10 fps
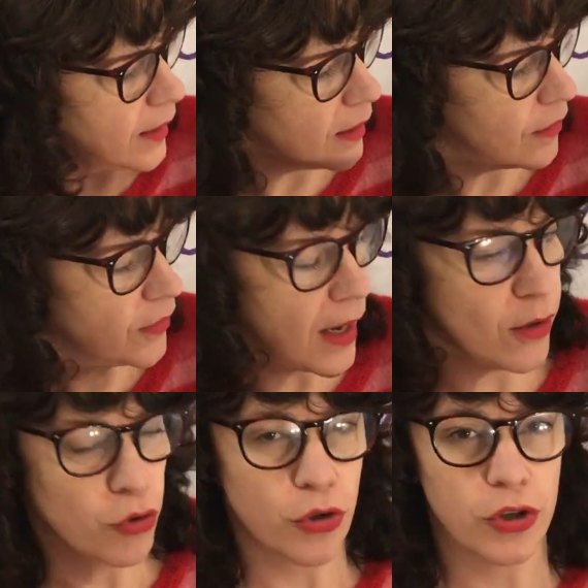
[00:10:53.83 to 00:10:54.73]
think of
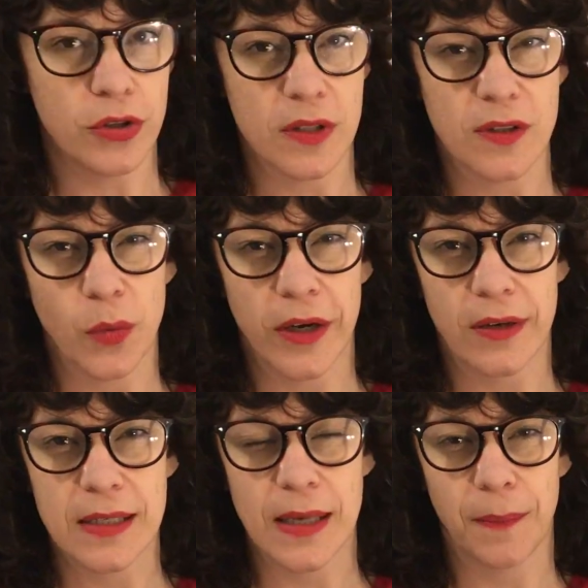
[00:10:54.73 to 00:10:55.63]
kangaroos as
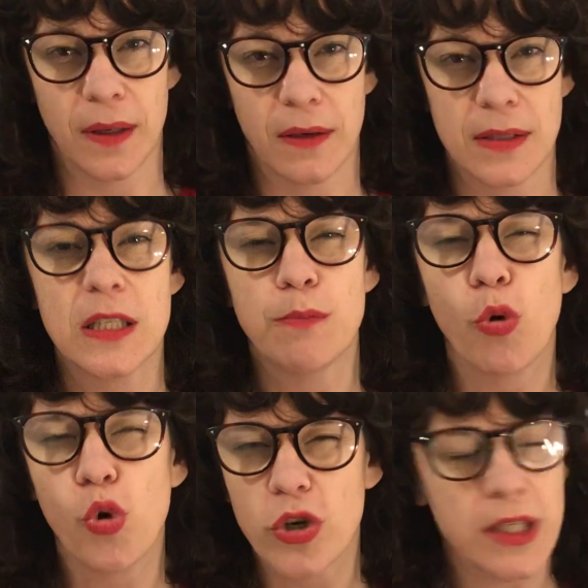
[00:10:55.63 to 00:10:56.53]
wearing something
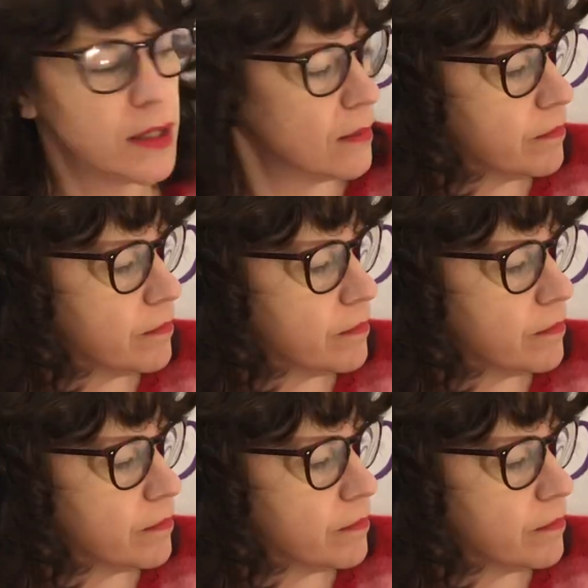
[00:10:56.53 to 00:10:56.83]
sporty.